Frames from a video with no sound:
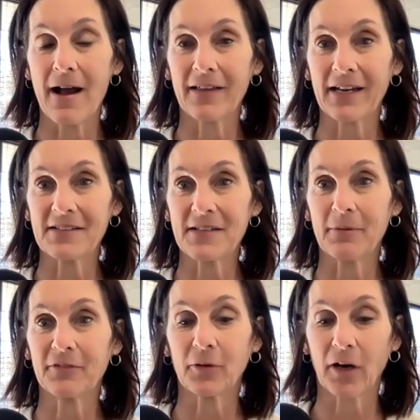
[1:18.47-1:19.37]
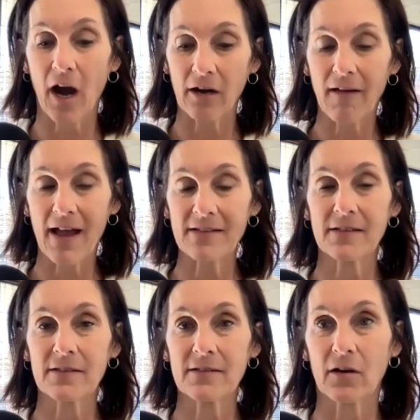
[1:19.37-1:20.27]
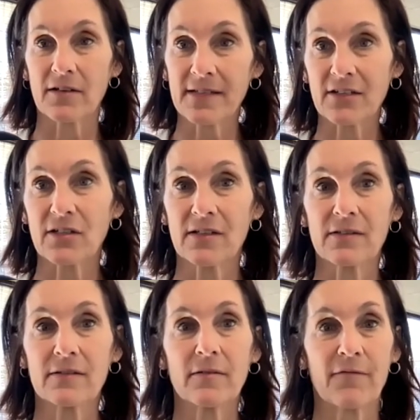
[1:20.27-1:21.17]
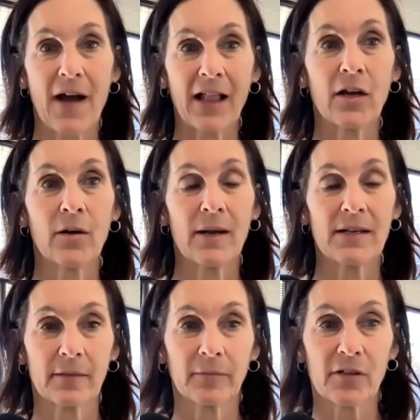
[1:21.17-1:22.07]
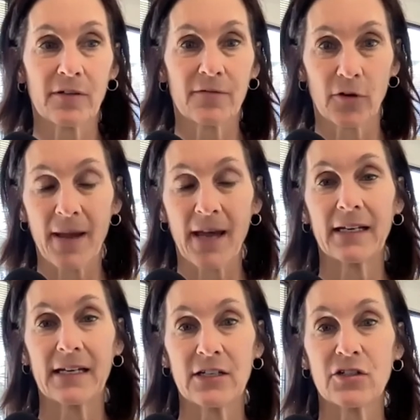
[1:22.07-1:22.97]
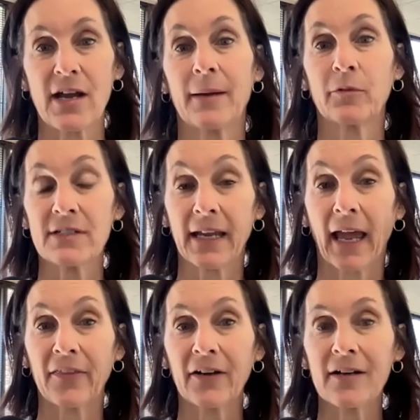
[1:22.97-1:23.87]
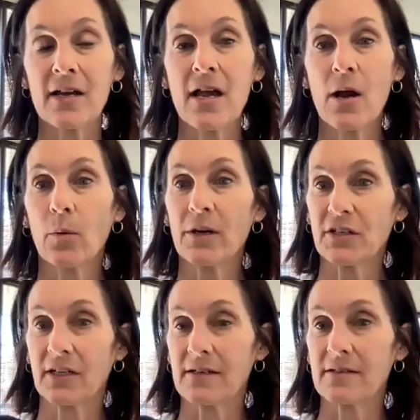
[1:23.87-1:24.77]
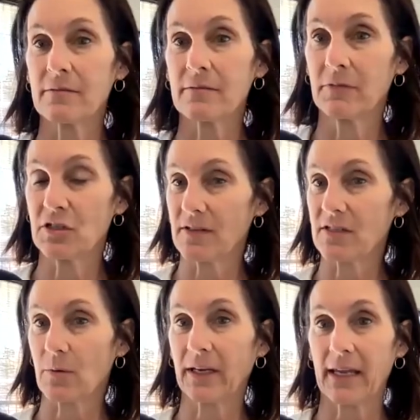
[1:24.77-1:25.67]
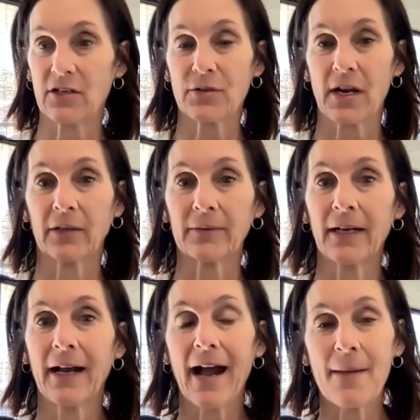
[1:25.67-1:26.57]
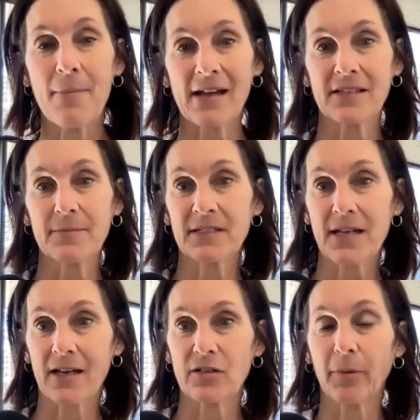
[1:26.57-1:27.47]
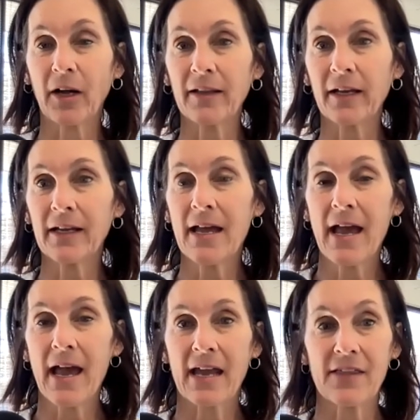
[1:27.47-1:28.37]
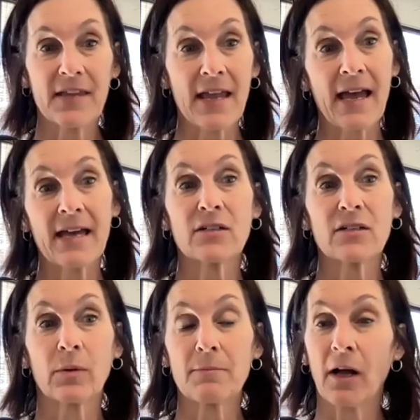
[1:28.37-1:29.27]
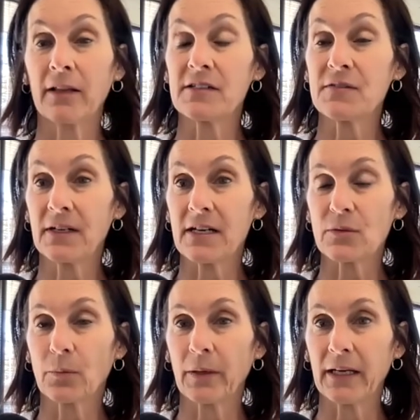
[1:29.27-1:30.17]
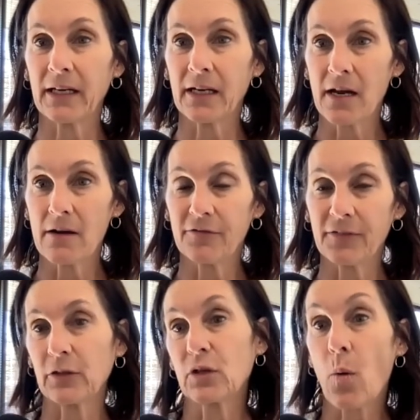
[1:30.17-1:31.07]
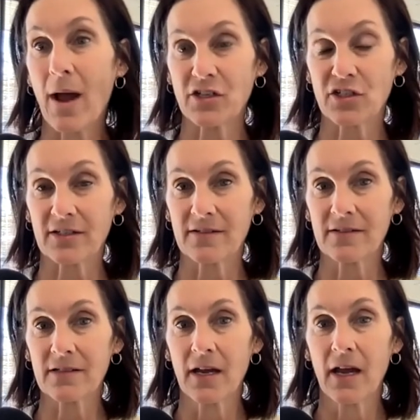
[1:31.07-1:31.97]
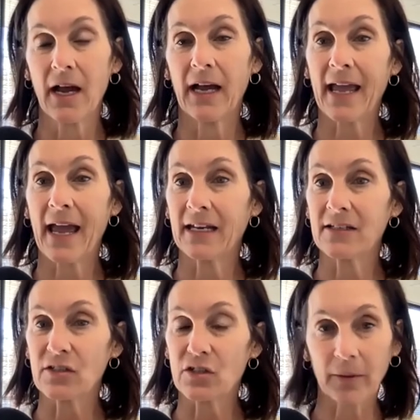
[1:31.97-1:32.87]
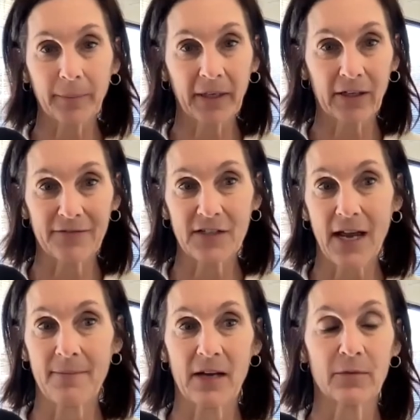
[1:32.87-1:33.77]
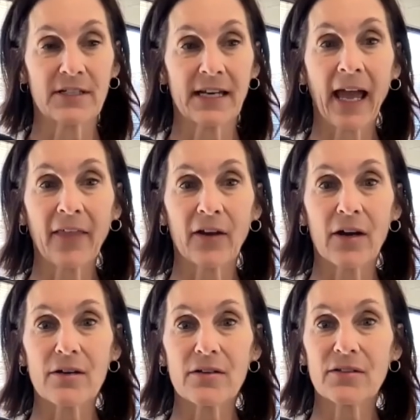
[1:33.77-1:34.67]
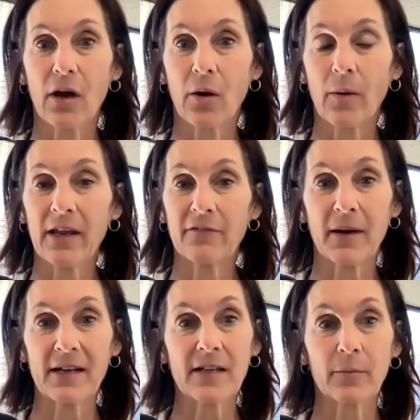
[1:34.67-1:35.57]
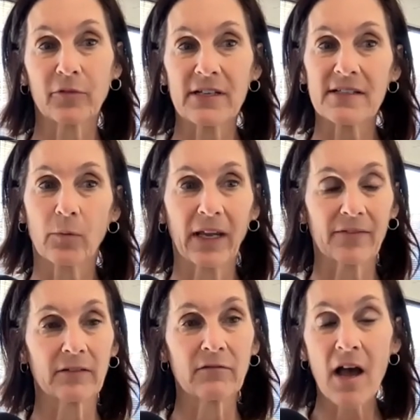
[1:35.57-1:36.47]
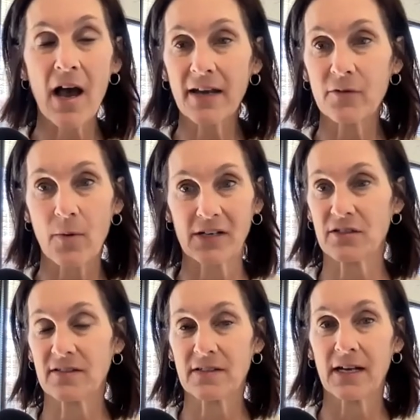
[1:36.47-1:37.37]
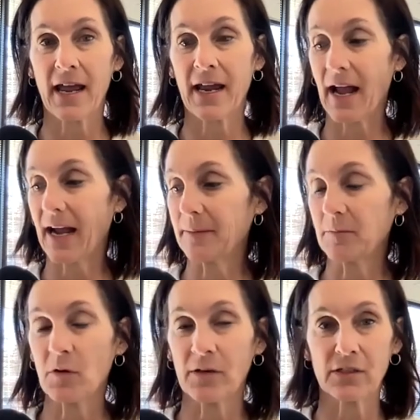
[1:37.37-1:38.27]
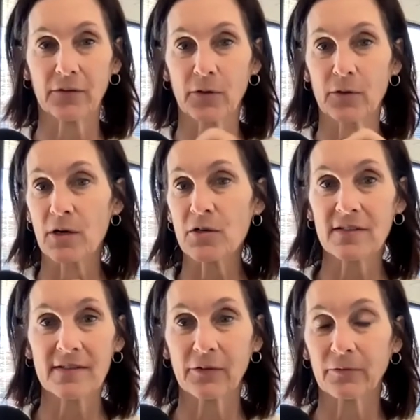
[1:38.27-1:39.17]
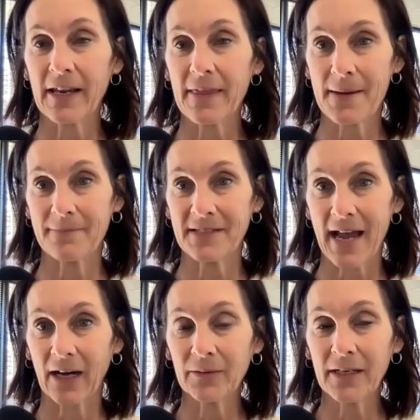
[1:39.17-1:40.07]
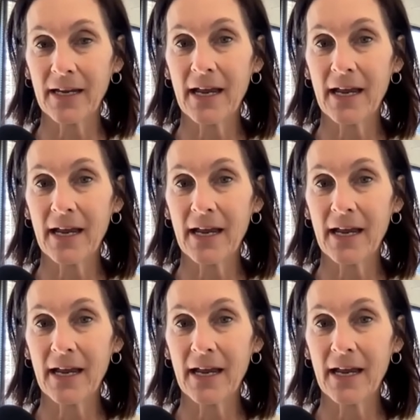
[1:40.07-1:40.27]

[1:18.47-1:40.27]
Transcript: Like I said before, our classes, our sessions follow a similar format each time we're together, which is we do this quick intro, I pass the baton to Paula, and at the end, when Paula's finished, we field questions. Again, it's a short period of time that we're together. So if by some reason we have a lot of questions today, I am going to ferociously write them down.